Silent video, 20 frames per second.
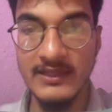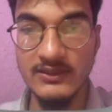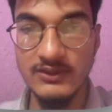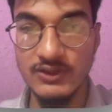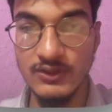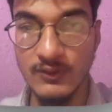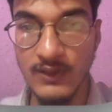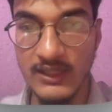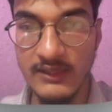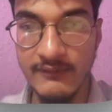
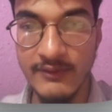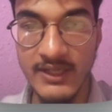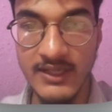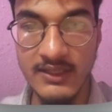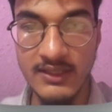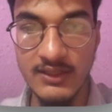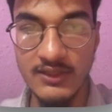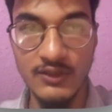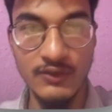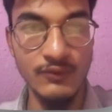So I'll
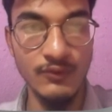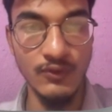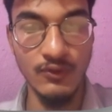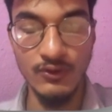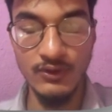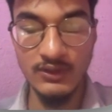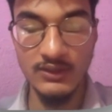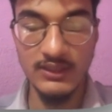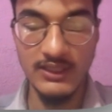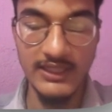create a new
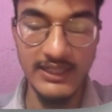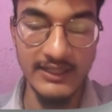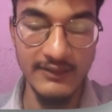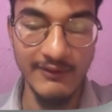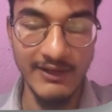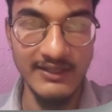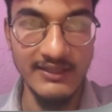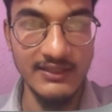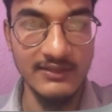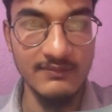node and
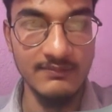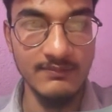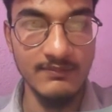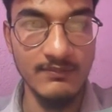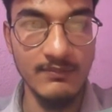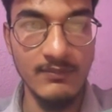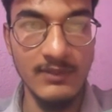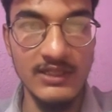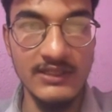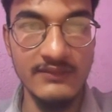write it
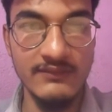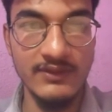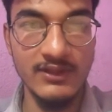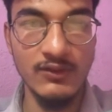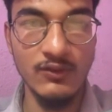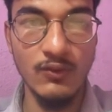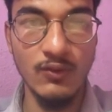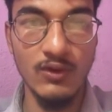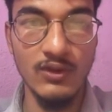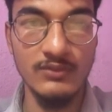multiple
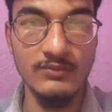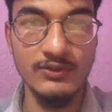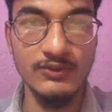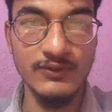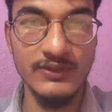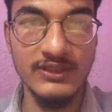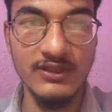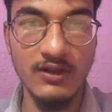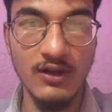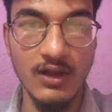columns
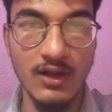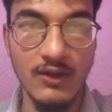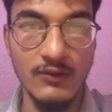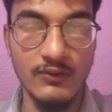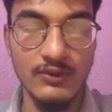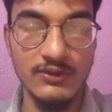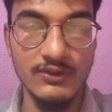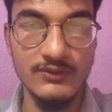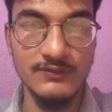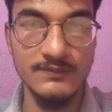with
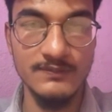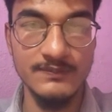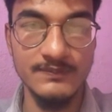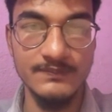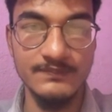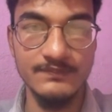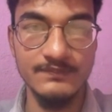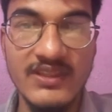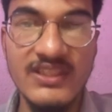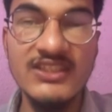callouts.
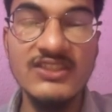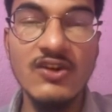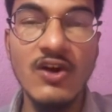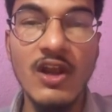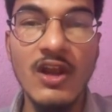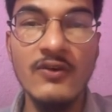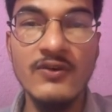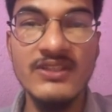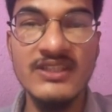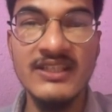This
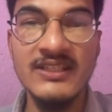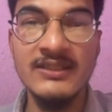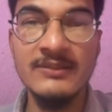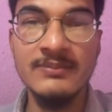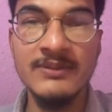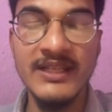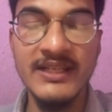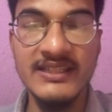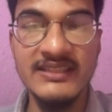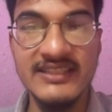callout
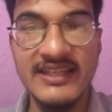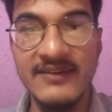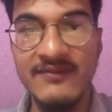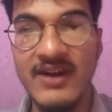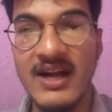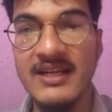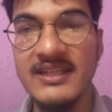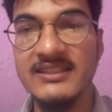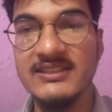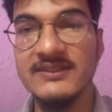setup takes
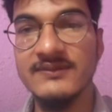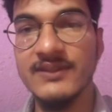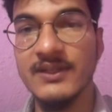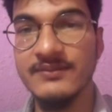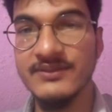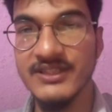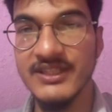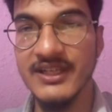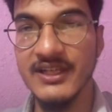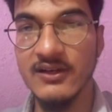advantage of
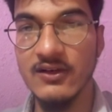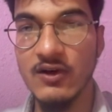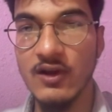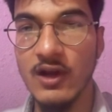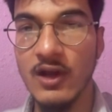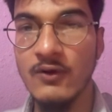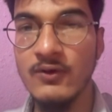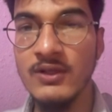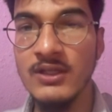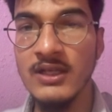Obsidian
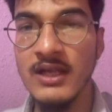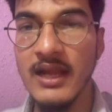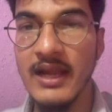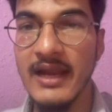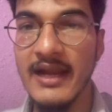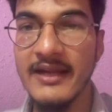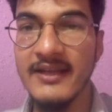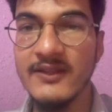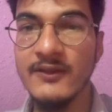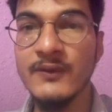callout
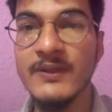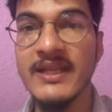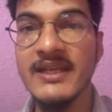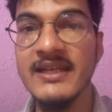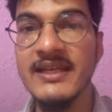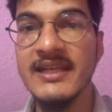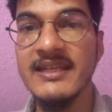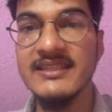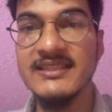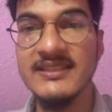and you
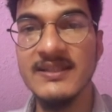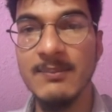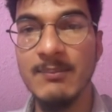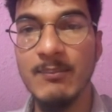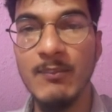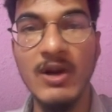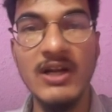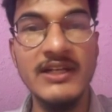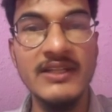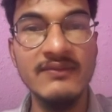can nest
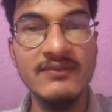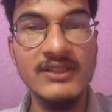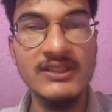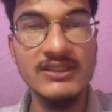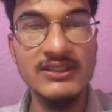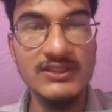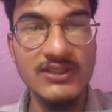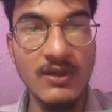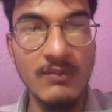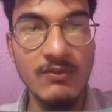multiple
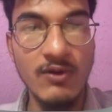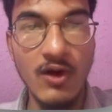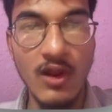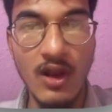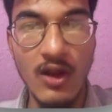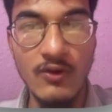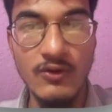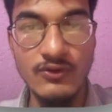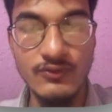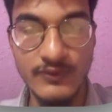sub
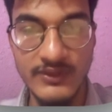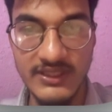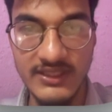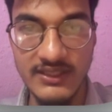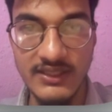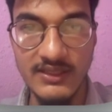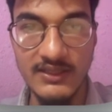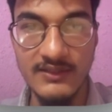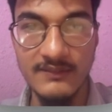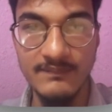callouts within
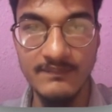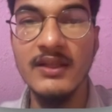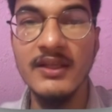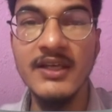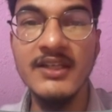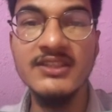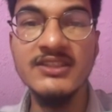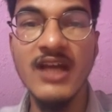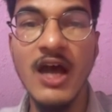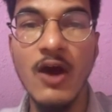it.
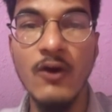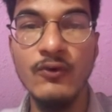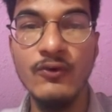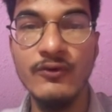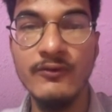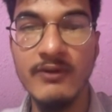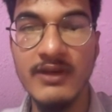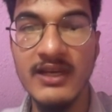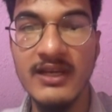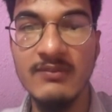Here's how
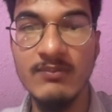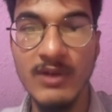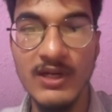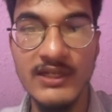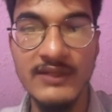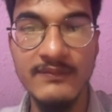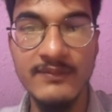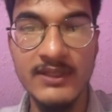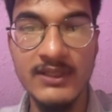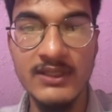to create
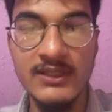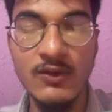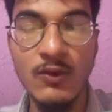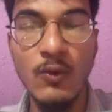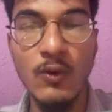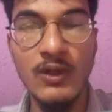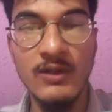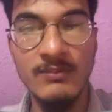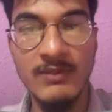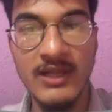multiple
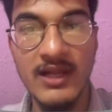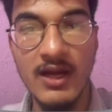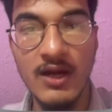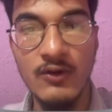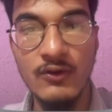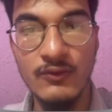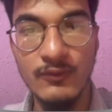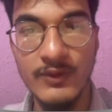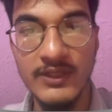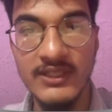column
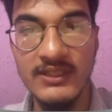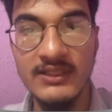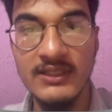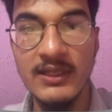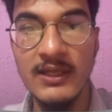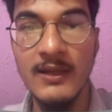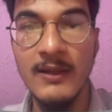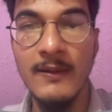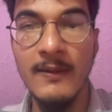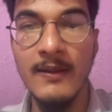layout with
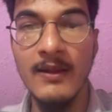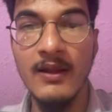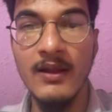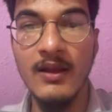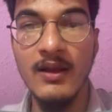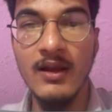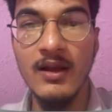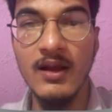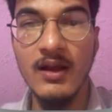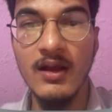
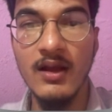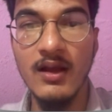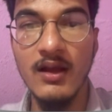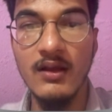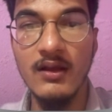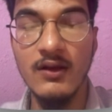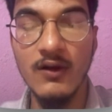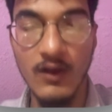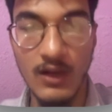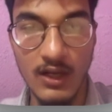
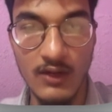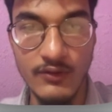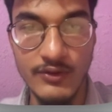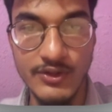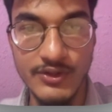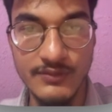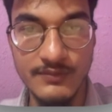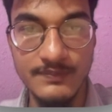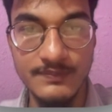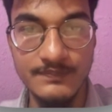
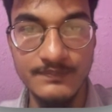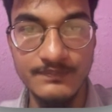callouts.